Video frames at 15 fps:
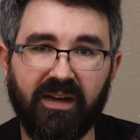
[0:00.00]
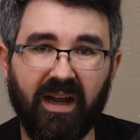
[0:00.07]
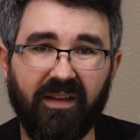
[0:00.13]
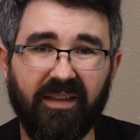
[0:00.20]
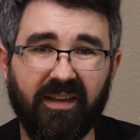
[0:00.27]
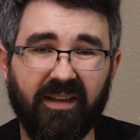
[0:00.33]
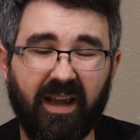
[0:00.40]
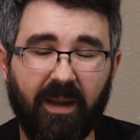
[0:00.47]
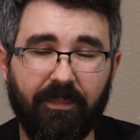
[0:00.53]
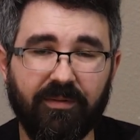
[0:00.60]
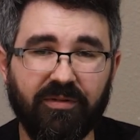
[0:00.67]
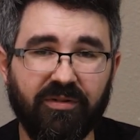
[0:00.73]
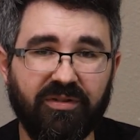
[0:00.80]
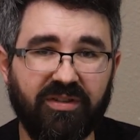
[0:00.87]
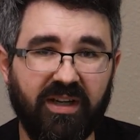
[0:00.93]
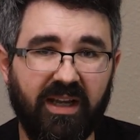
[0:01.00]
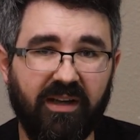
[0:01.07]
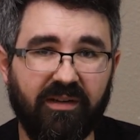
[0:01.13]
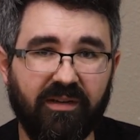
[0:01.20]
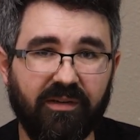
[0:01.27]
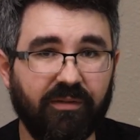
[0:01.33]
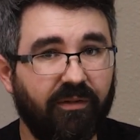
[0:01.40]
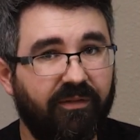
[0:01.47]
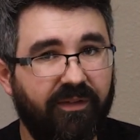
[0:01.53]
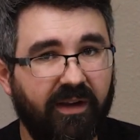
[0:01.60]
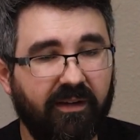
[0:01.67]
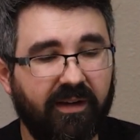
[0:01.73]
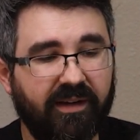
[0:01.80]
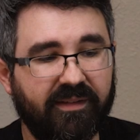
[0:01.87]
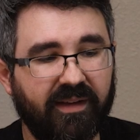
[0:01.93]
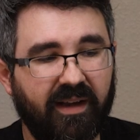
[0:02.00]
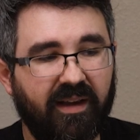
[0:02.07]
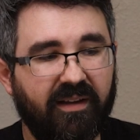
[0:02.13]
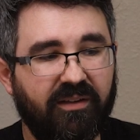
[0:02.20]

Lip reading: now that aperture changes or varies